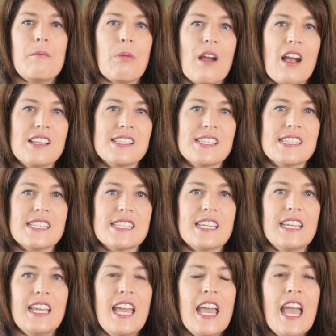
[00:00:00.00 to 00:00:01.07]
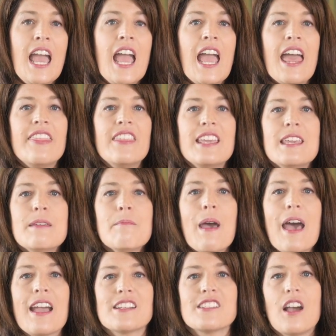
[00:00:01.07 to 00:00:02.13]
and processing, and the
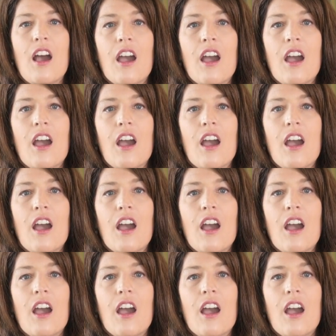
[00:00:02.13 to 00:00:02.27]
impact